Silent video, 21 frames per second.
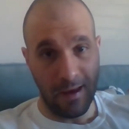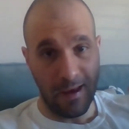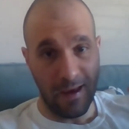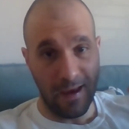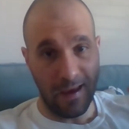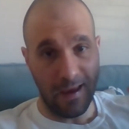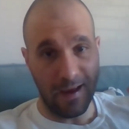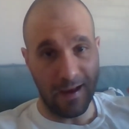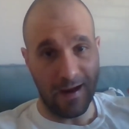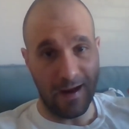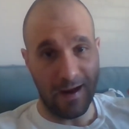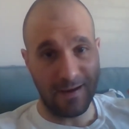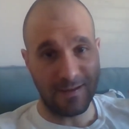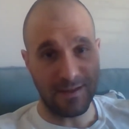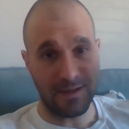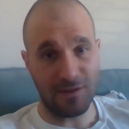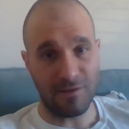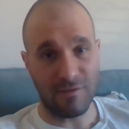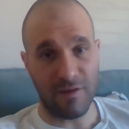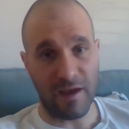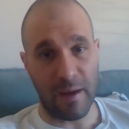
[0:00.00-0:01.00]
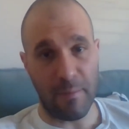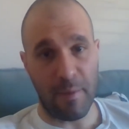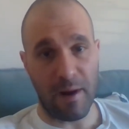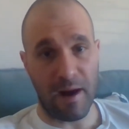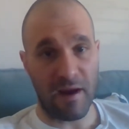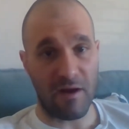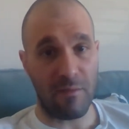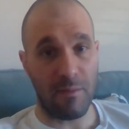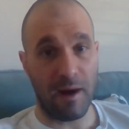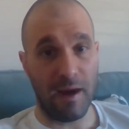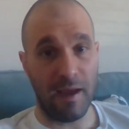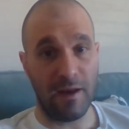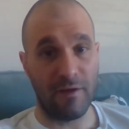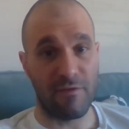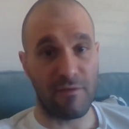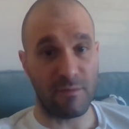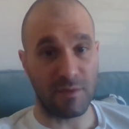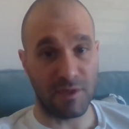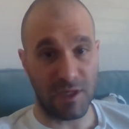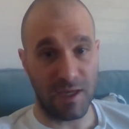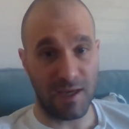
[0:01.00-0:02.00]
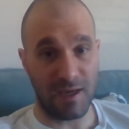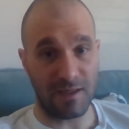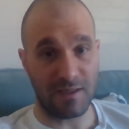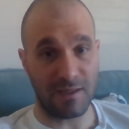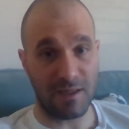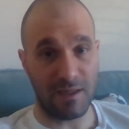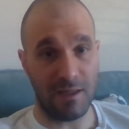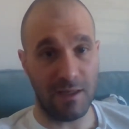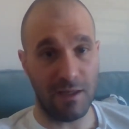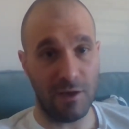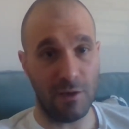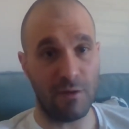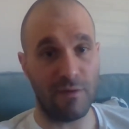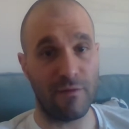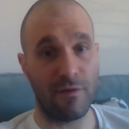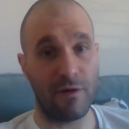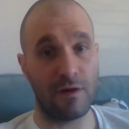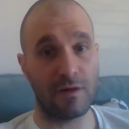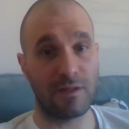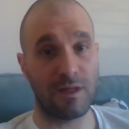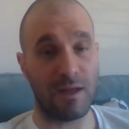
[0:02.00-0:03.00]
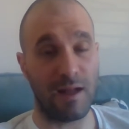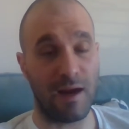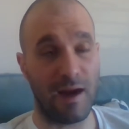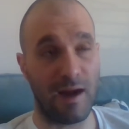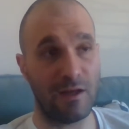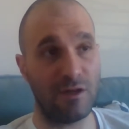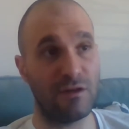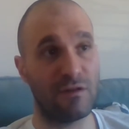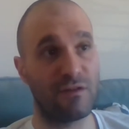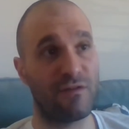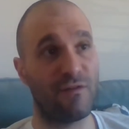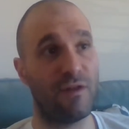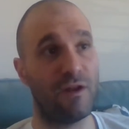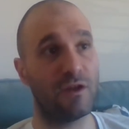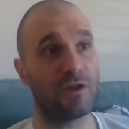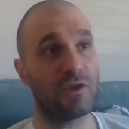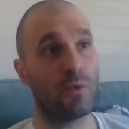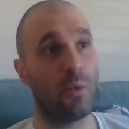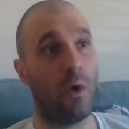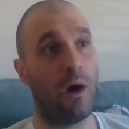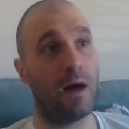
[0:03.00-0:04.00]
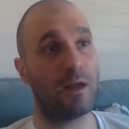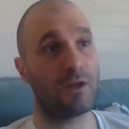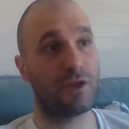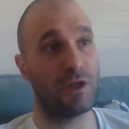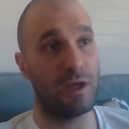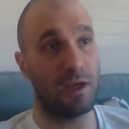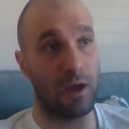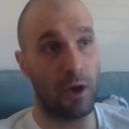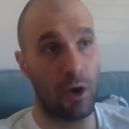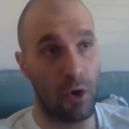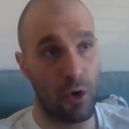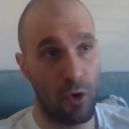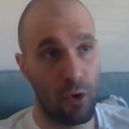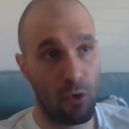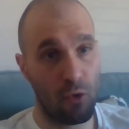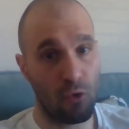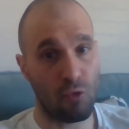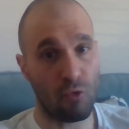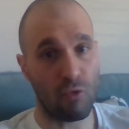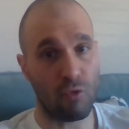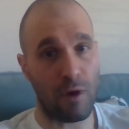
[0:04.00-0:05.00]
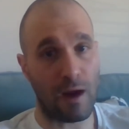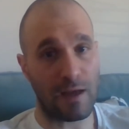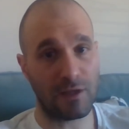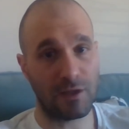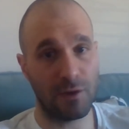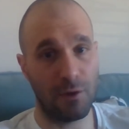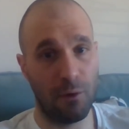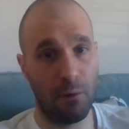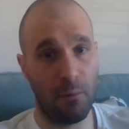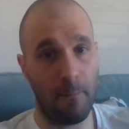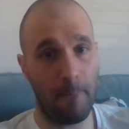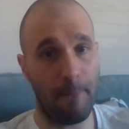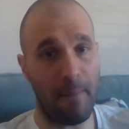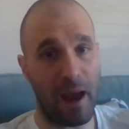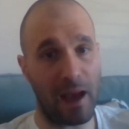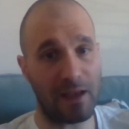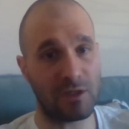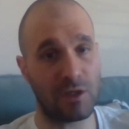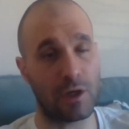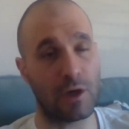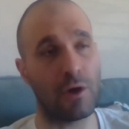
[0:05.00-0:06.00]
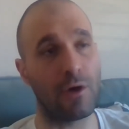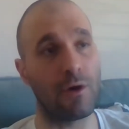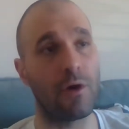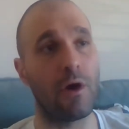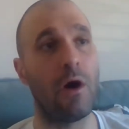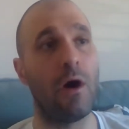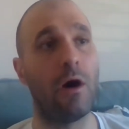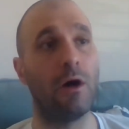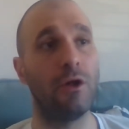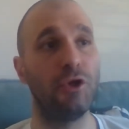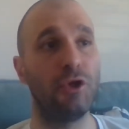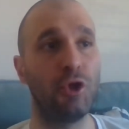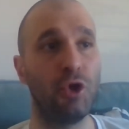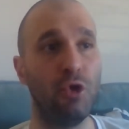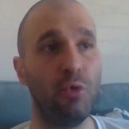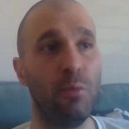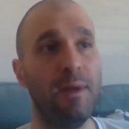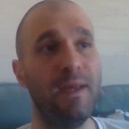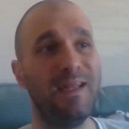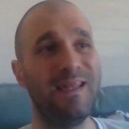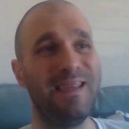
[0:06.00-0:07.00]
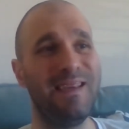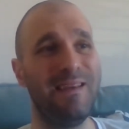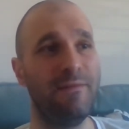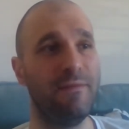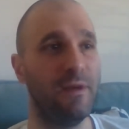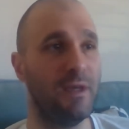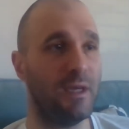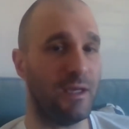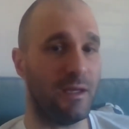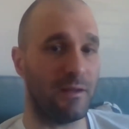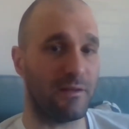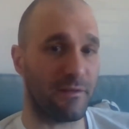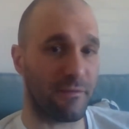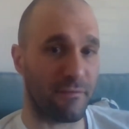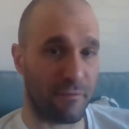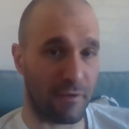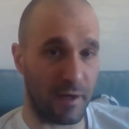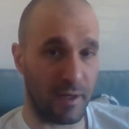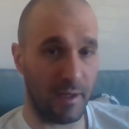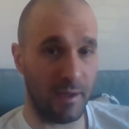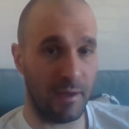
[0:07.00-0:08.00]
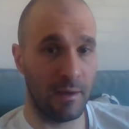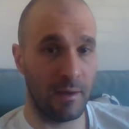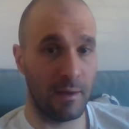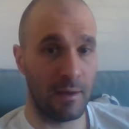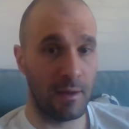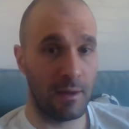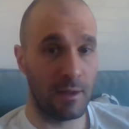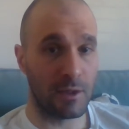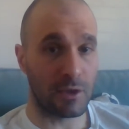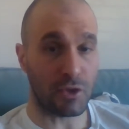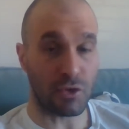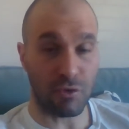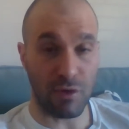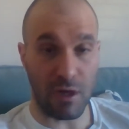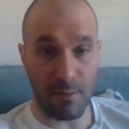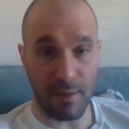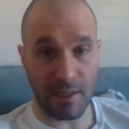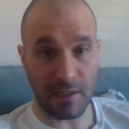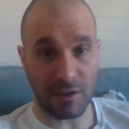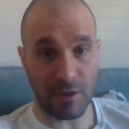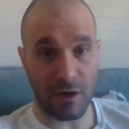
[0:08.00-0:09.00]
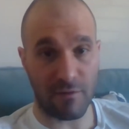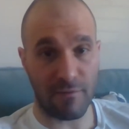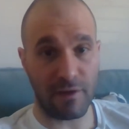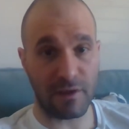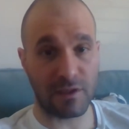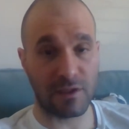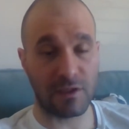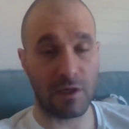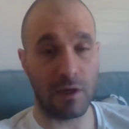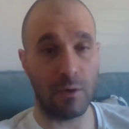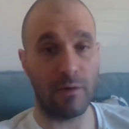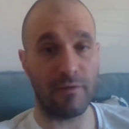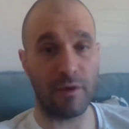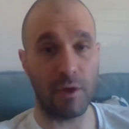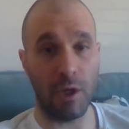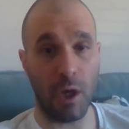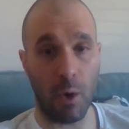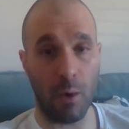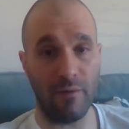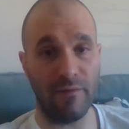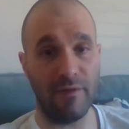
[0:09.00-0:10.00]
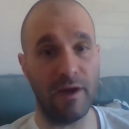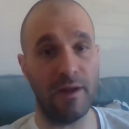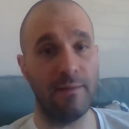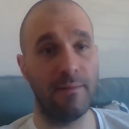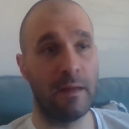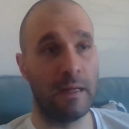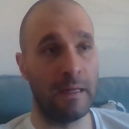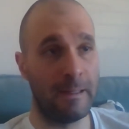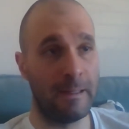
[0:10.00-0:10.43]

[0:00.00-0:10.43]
Hey guys, it's Vampire Mike from Sega C D Universe, and I just finished watching WrestleMassacre on two B T V. It's a free streaming service, so if you know of it,